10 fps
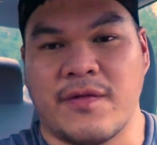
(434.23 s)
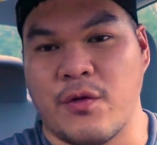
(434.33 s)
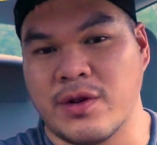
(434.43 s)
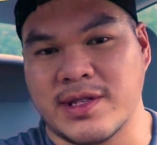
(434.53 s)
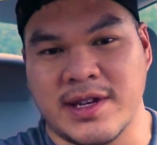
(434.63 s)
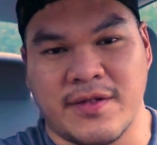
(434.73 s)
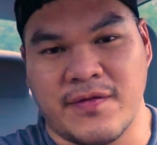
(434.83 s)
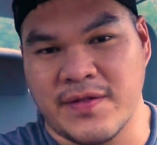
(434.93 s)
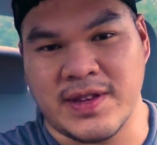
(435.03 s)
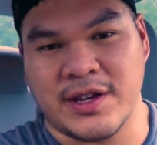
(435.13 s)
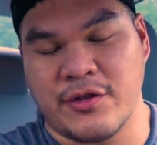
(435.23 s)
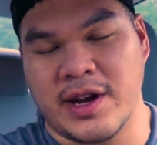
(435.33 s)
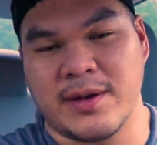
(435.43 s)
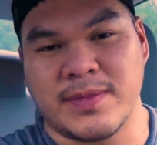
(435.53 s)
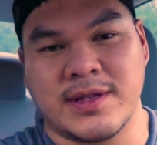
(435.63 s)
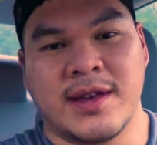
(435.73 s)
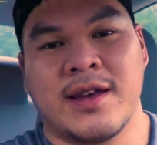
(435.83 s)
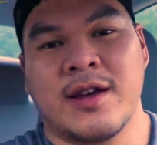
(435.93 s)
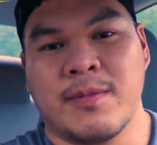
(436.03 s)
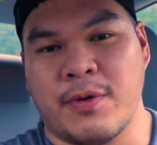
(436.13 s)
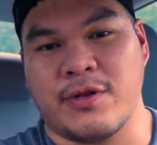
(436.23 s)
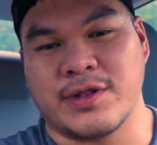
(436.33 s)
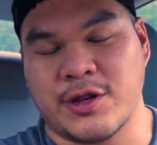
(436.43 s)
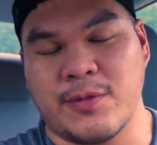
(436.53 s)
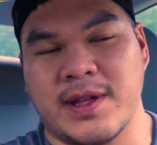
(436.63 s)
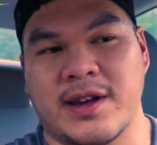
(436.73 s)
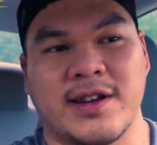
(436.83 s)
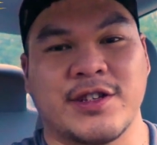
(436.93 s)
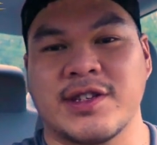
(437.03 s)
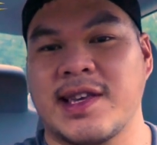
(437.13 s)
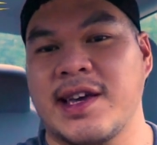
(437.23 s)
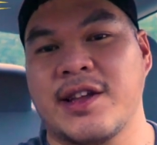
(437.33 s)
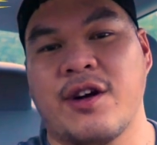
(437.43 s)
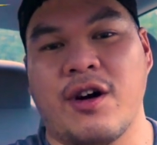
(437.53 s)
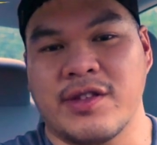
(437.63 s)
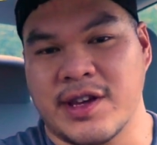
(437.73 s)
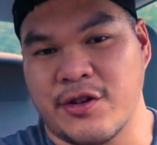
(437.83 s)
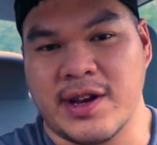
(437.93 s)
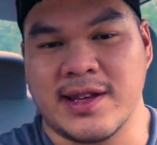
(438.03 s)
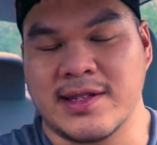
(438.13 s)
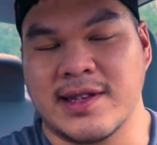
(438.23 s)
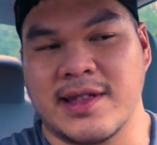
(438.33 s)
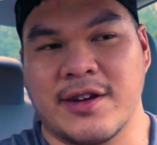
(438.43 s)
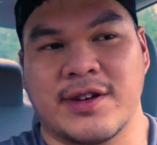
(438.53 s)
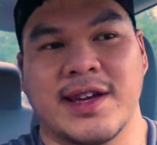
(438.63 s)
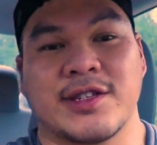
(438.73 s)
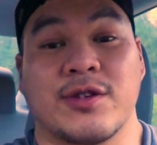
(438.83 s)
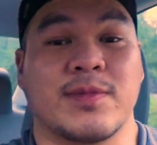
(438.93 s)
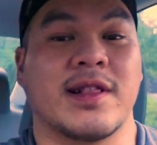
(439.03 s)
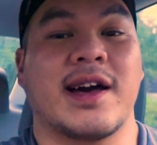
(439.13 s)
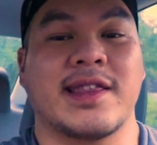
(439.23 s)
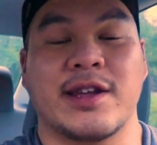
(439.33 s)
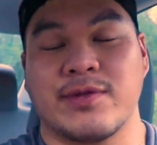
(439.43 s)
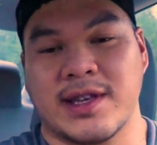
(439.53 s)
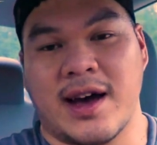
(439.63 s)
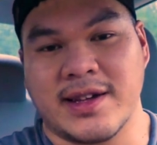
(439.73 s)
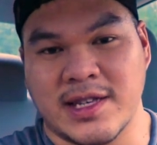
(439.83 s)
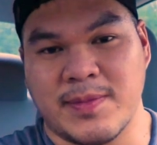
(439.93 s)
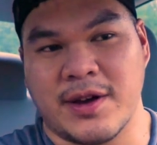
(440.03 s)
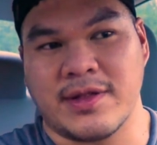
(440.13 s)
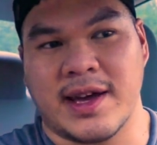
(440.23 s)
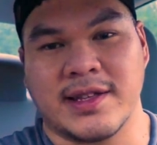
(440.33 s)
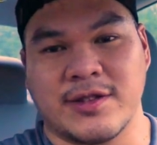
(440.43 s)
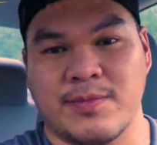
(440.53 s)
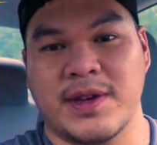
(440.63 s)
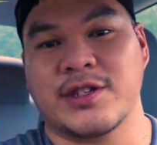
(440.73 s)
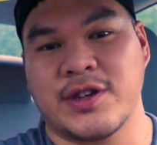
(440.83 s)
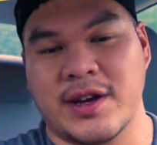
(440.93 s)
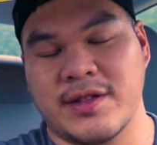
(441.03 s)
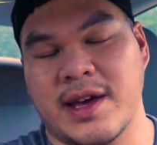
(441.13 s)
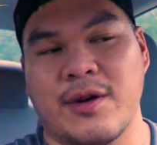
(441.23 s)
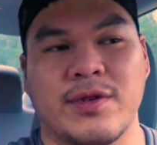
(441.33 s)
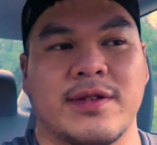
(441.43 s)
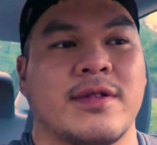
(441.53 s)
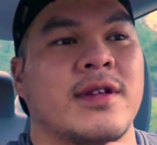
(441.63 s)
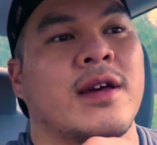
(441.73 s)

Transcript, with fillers: 14, 15 grams per scoop, and he could have just hid all the ingredients in there, okay? So I'm glad that he was honest about that, so big check on that one.